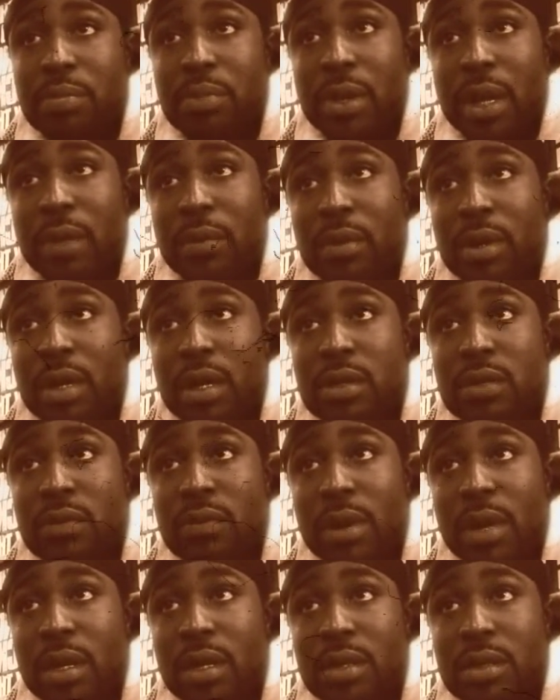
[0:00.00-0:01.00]
play one of his
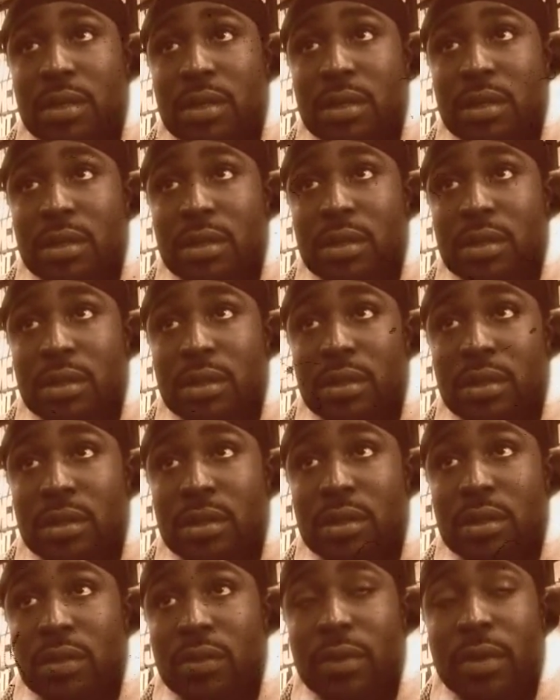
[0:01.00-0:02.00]
records.
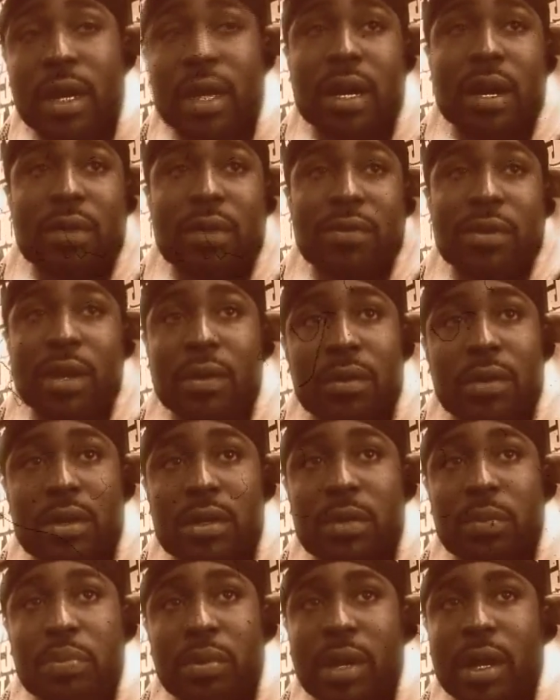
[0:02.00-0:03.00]
The record I really
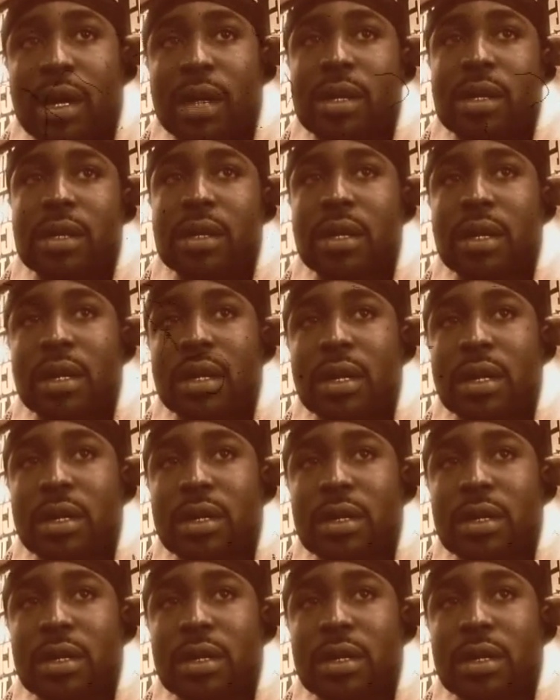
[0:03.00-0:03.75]
wanted to play, I couldn't hear.